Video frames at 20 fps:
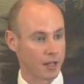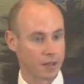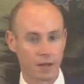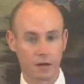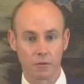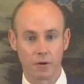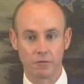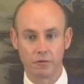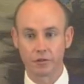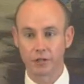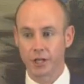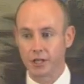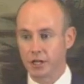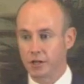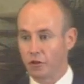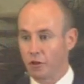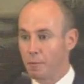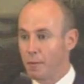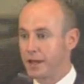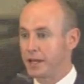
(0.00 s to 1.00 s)
We're returning to
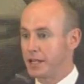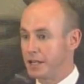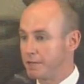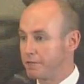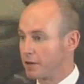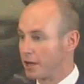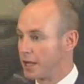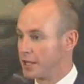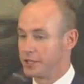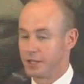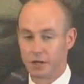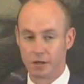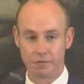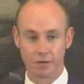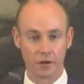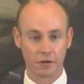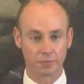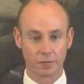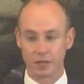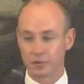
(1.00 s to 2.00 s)
the medieval idea of a
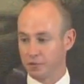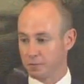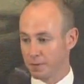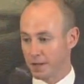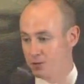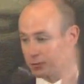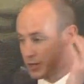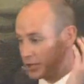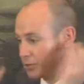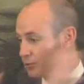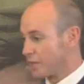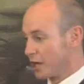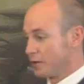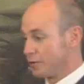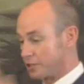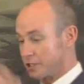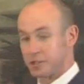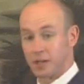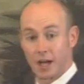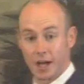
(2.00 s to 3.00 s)
hospital as a place where you go
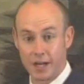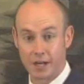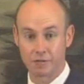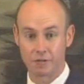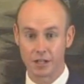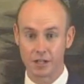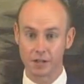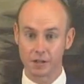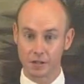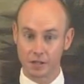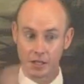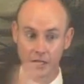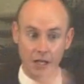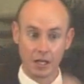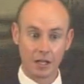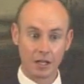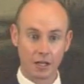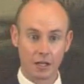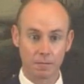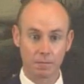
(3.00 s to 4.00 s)
to die rather than
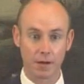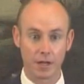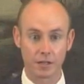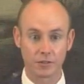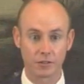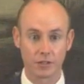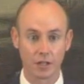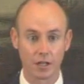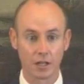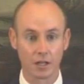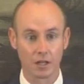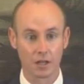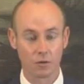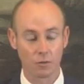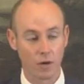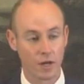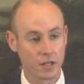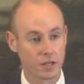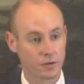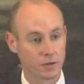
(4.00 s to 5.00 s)
a place
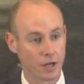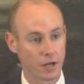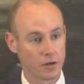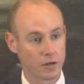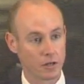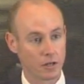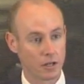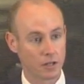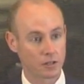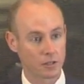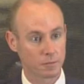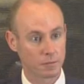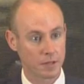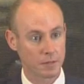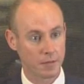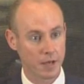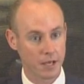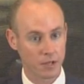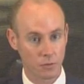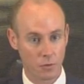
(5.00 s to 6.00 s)
where you go to be
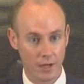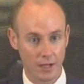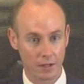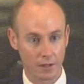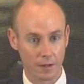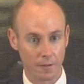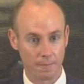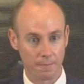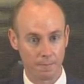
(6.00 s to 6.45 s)
made well.